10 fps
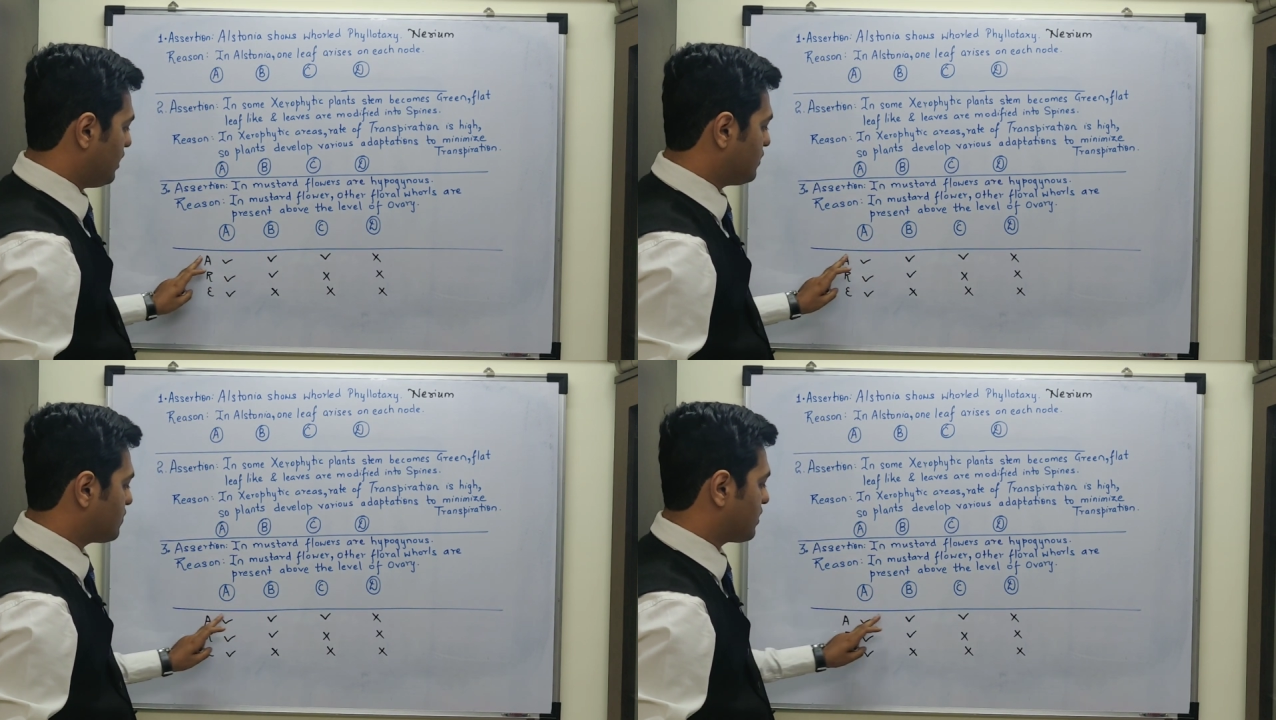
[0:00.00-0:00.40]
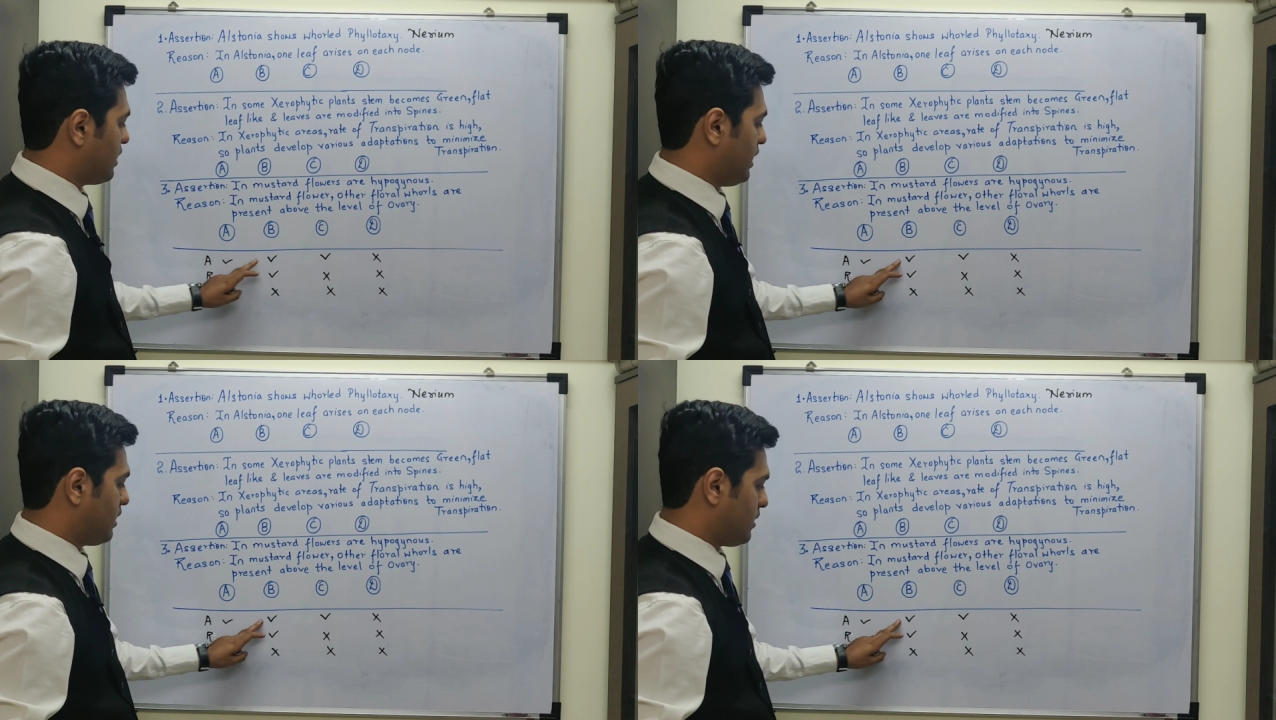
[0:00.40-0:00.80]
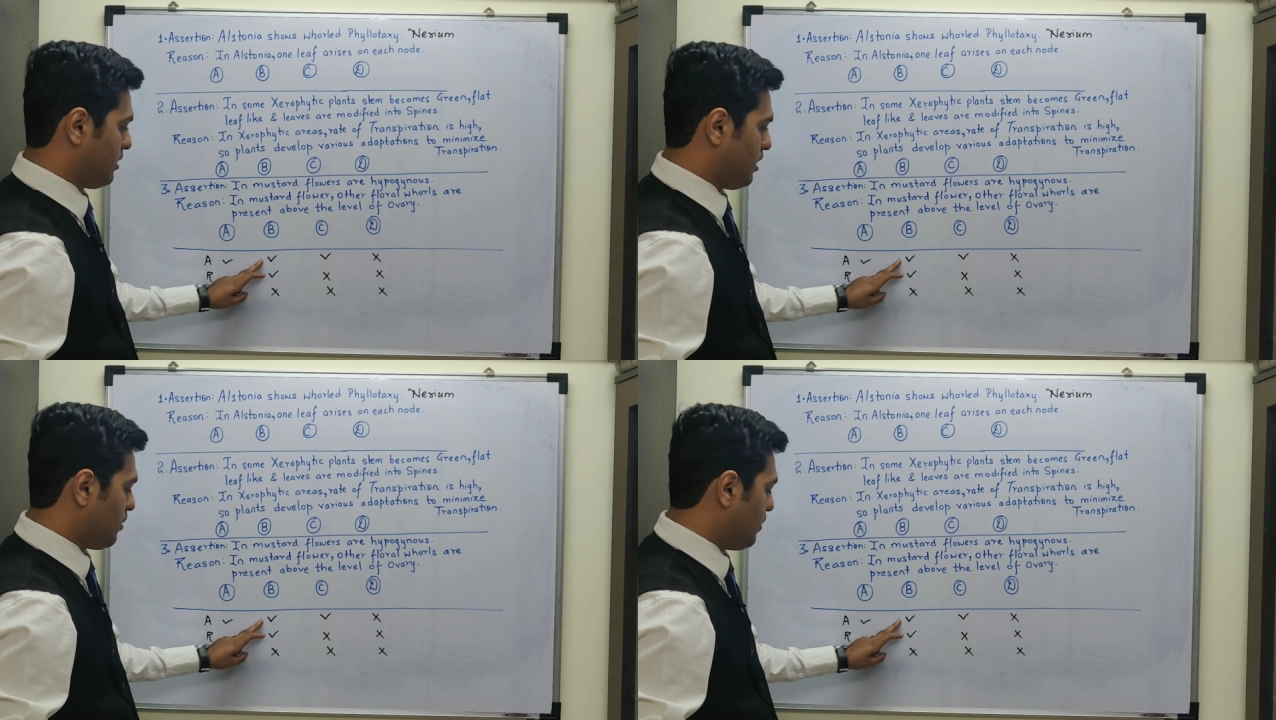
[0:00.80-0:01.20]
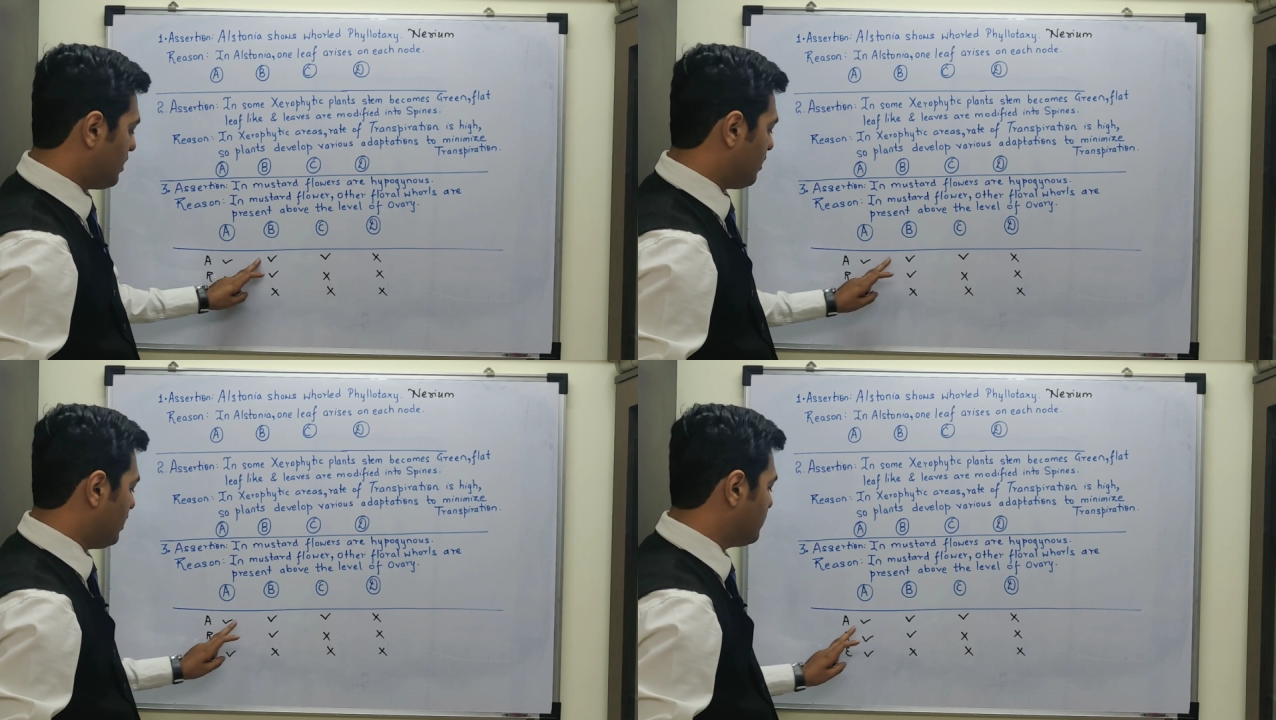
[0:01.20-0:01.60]
is correct,
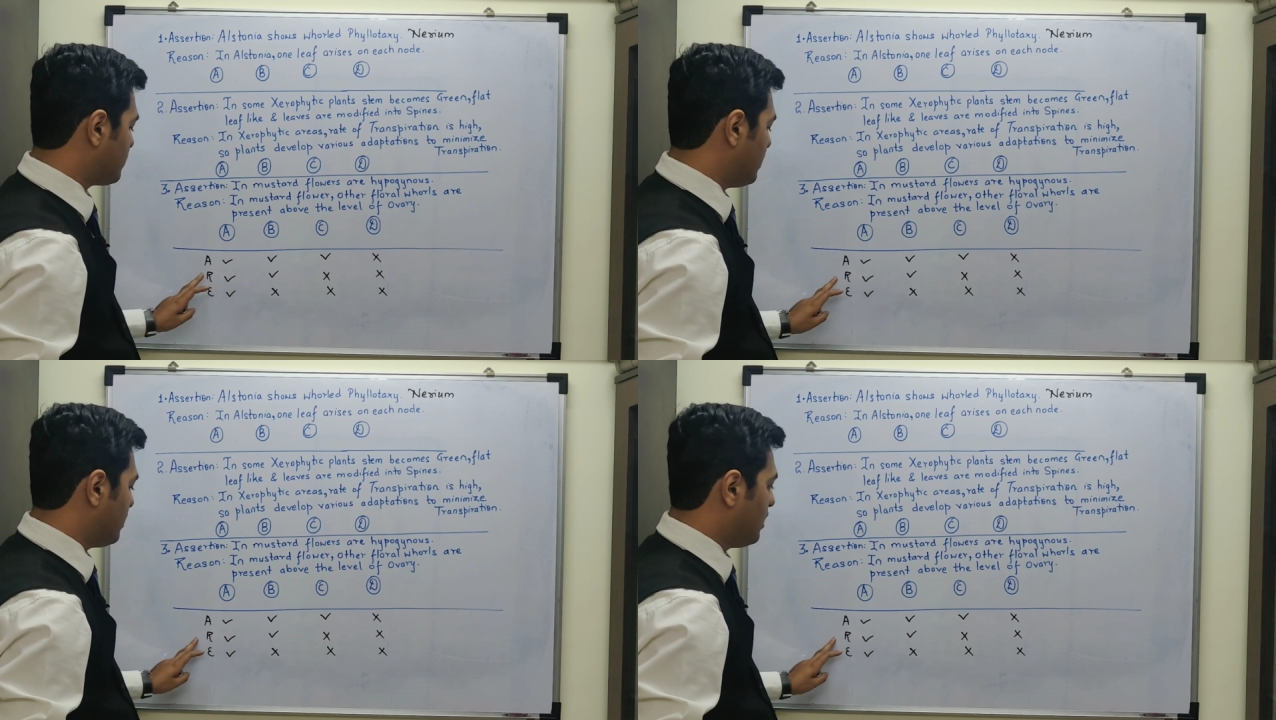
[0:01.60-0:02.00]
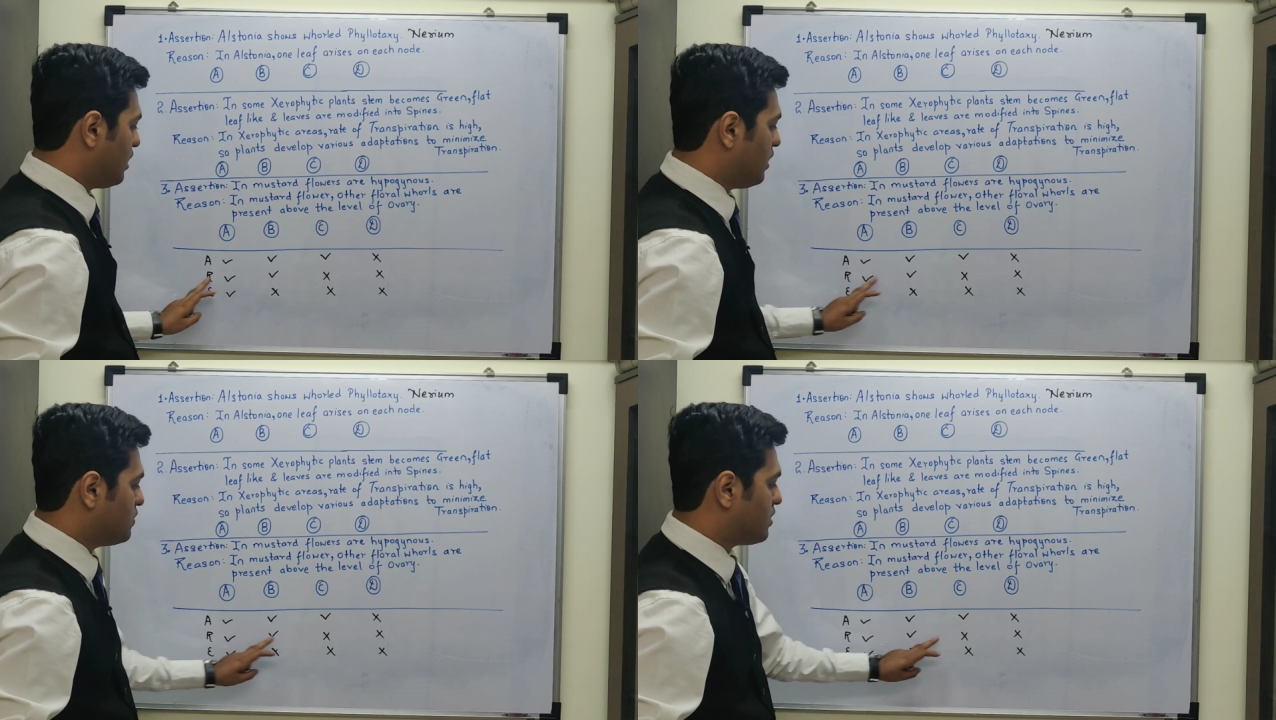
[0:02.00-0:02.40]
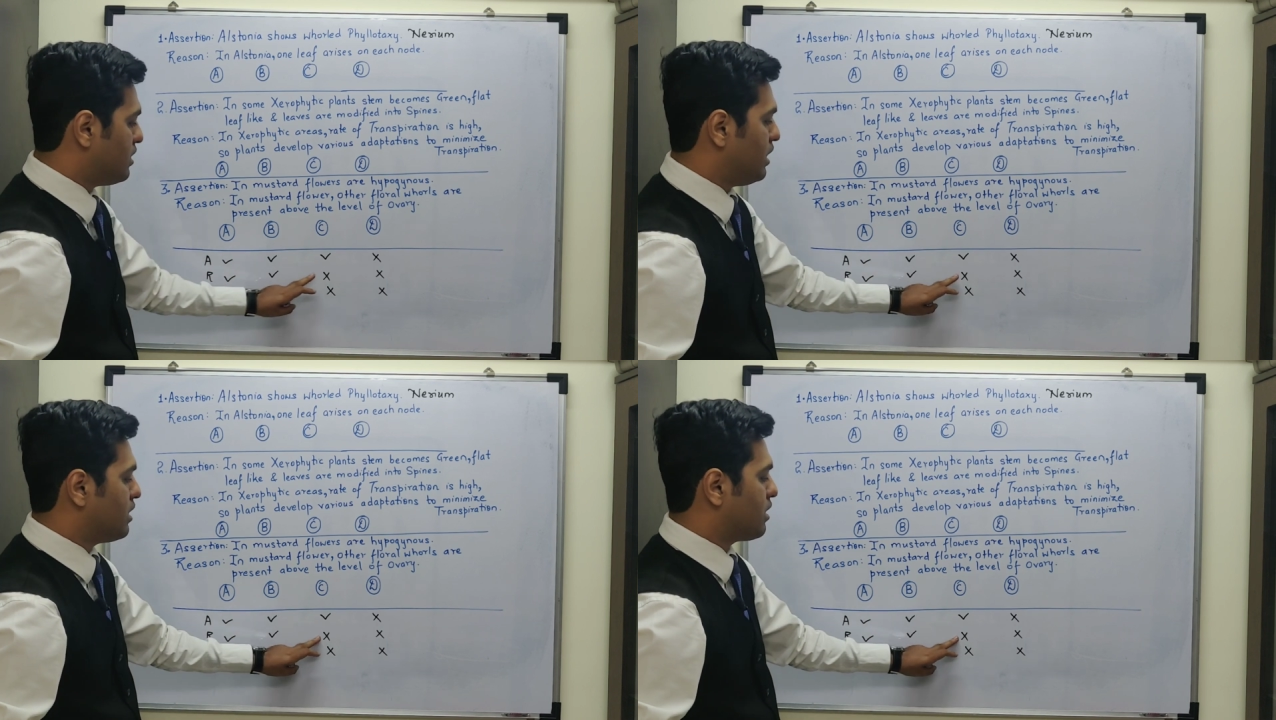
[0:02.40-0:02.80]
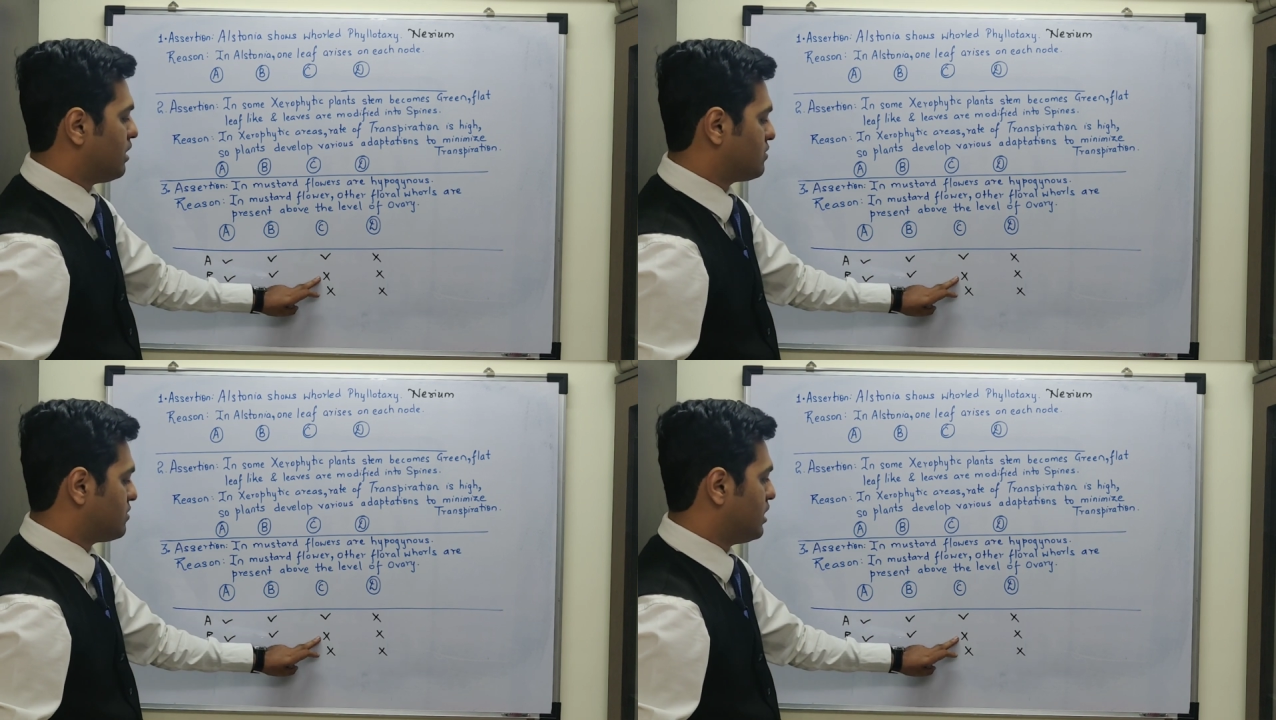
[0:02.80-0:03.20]
but reason is an
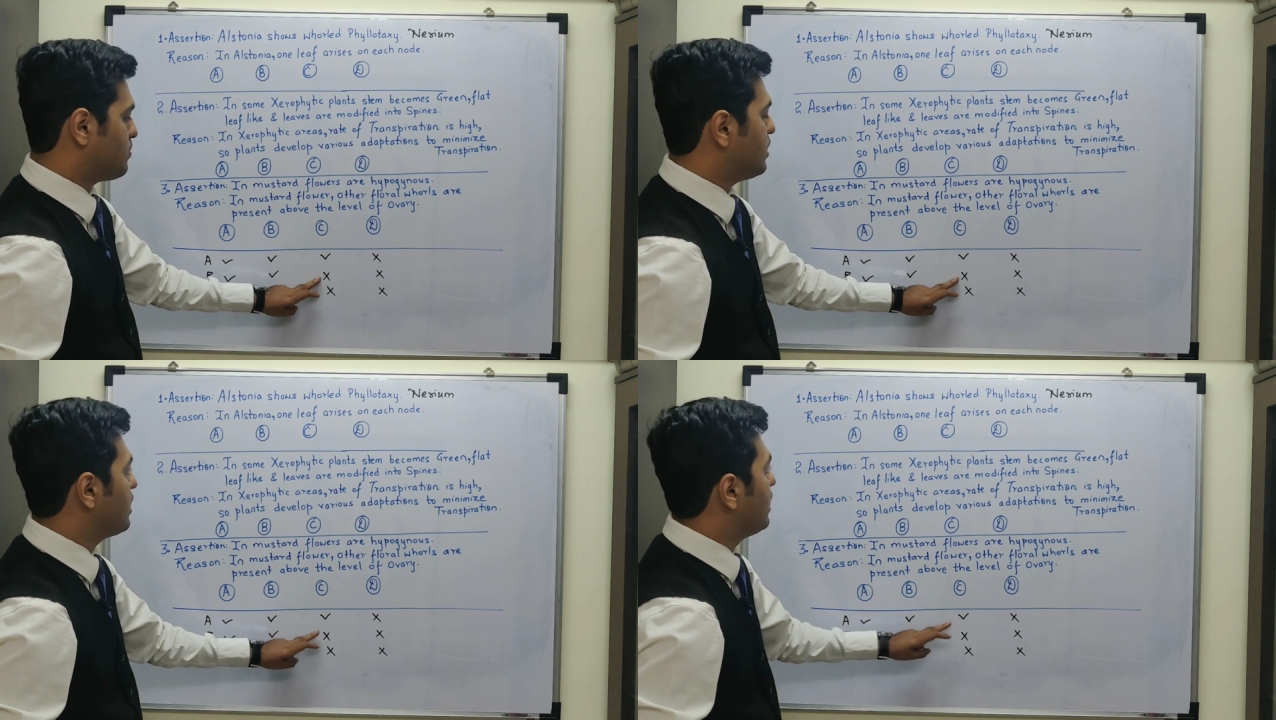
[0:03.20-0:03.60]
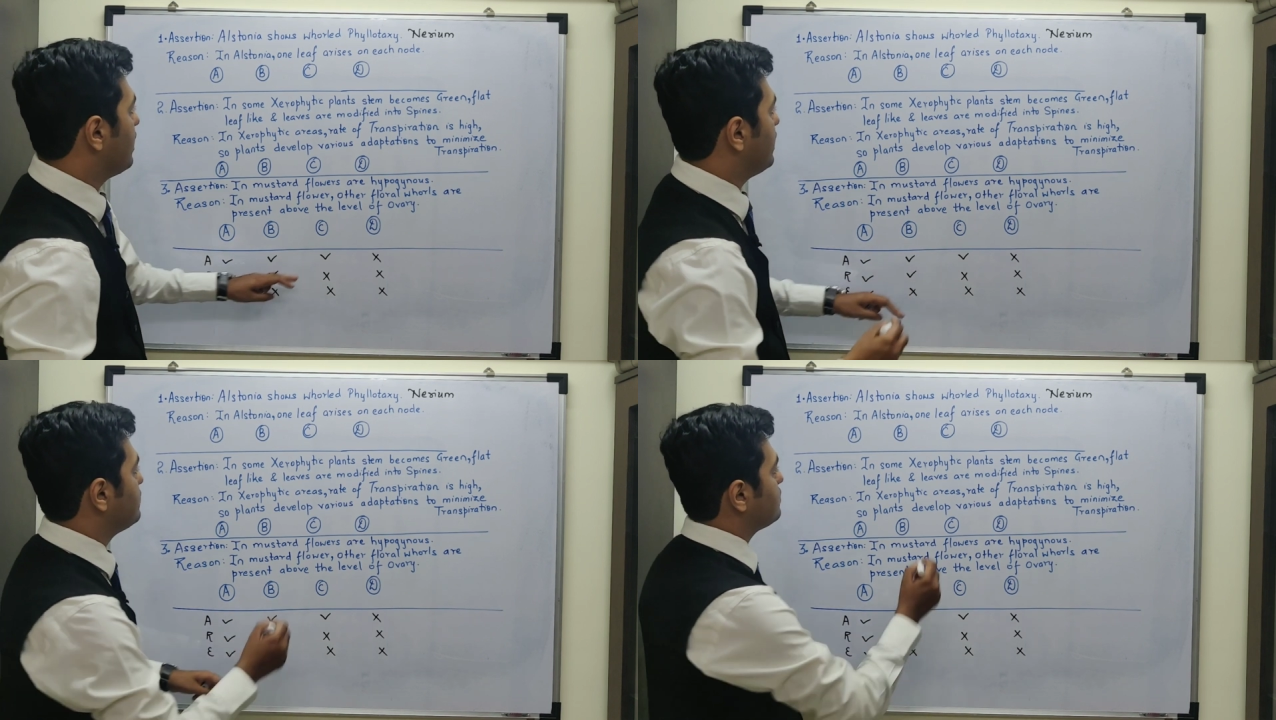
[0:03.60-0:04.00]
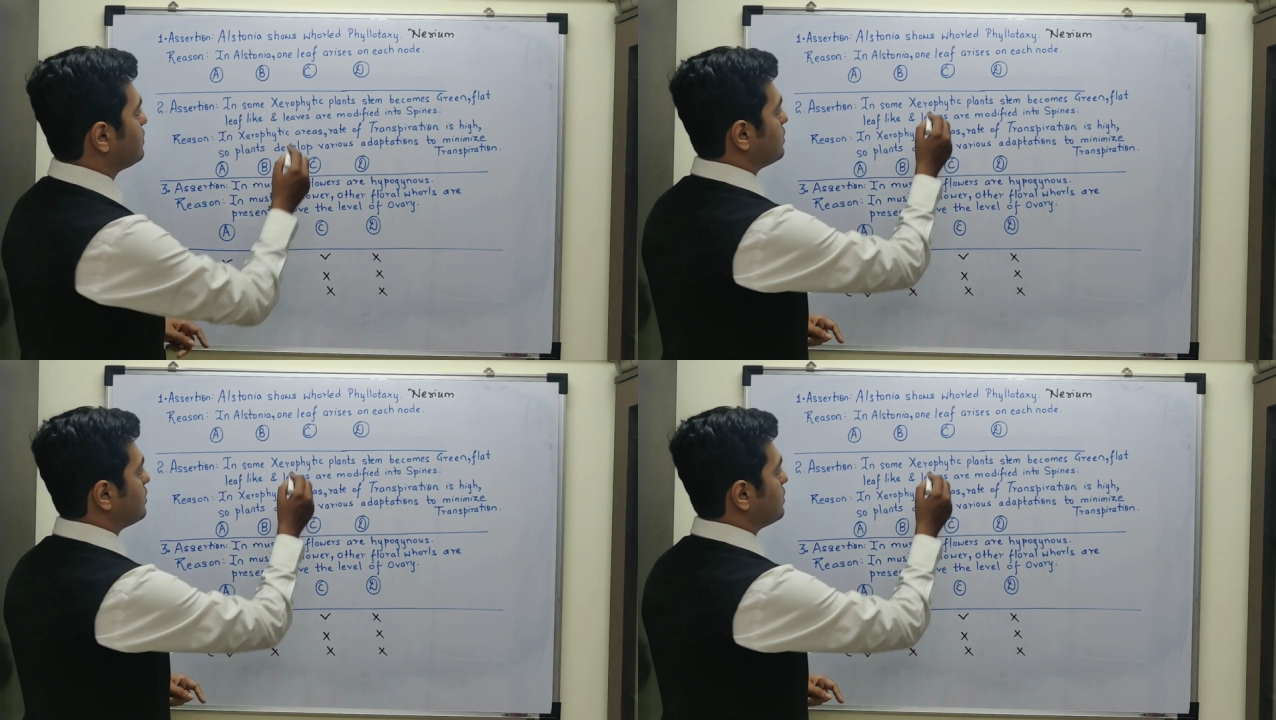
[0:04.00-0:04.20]
incorrect statement. Hence